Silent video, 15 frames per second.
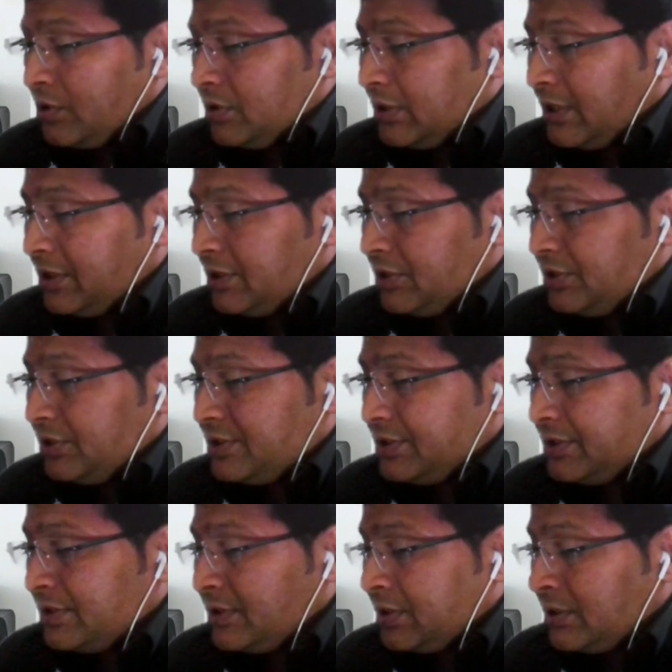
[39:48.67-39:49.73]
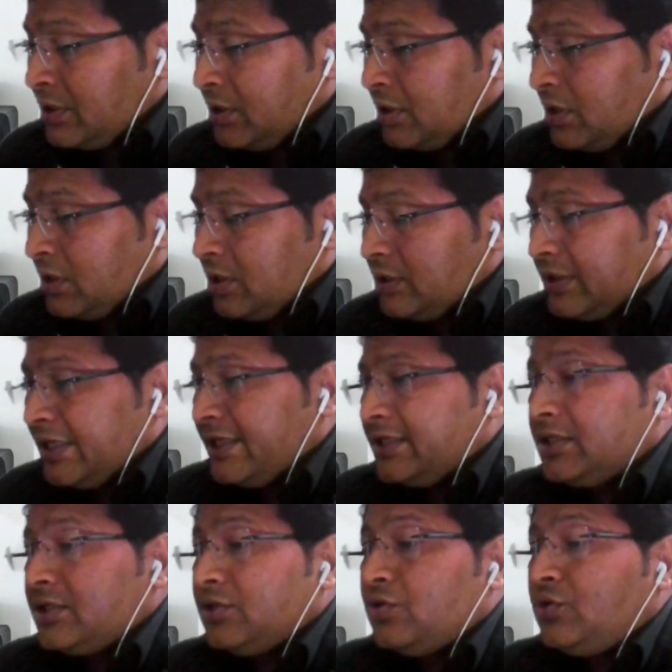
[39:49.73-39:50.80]
that is
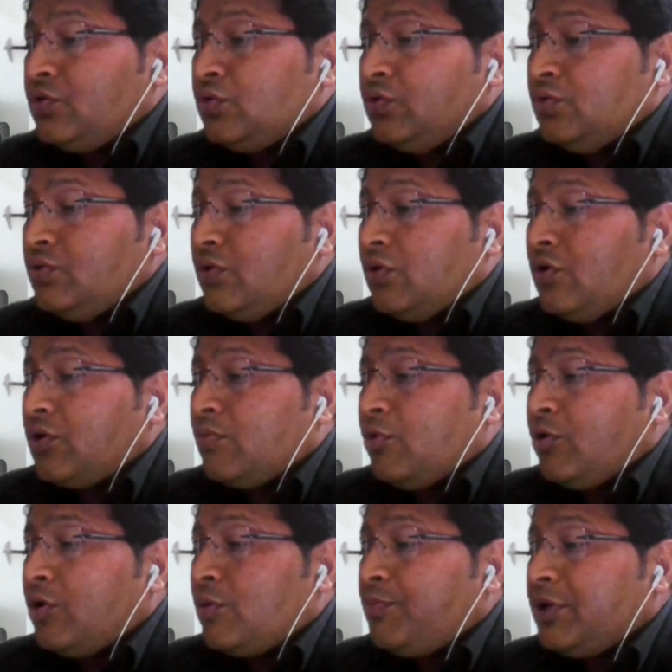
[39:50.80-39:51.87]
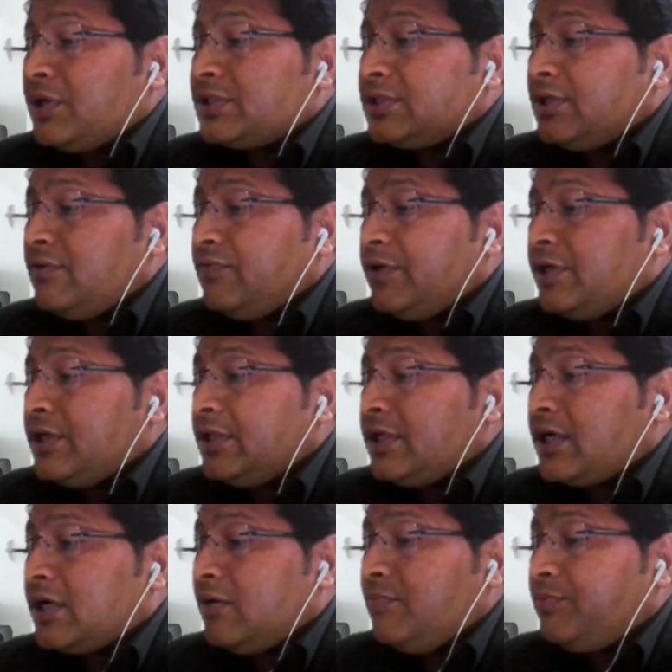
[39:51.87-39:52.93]
that two or more person where the
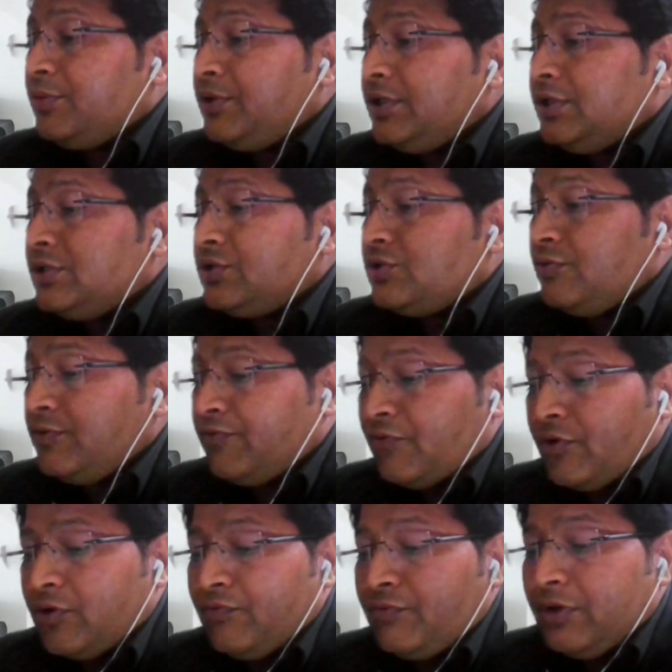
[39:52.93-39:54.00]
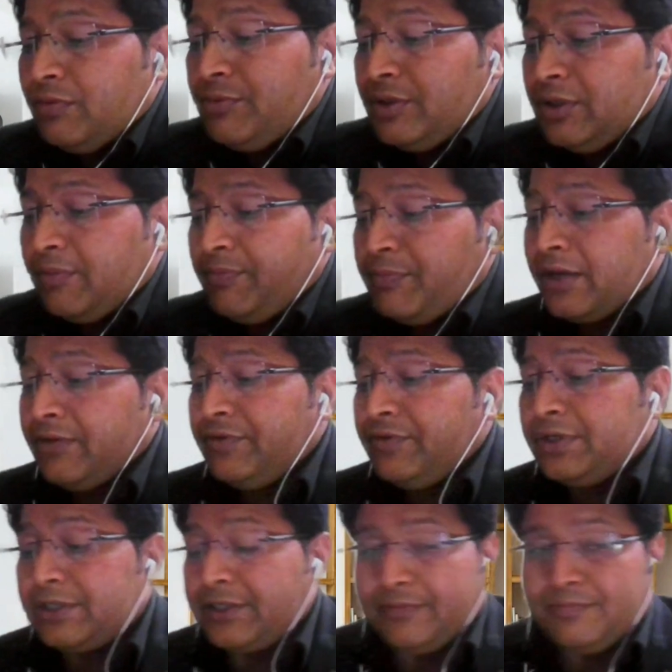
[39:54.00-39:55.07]
company is to be formed will be the
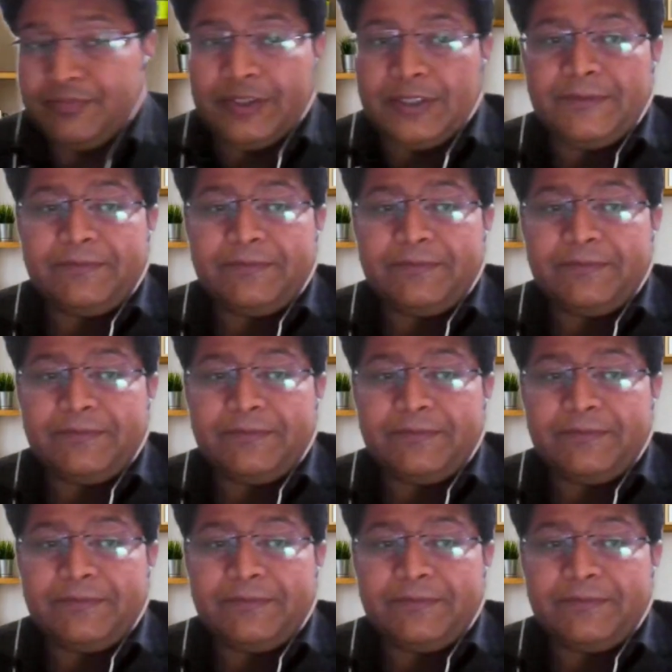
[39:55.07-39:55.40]
private company.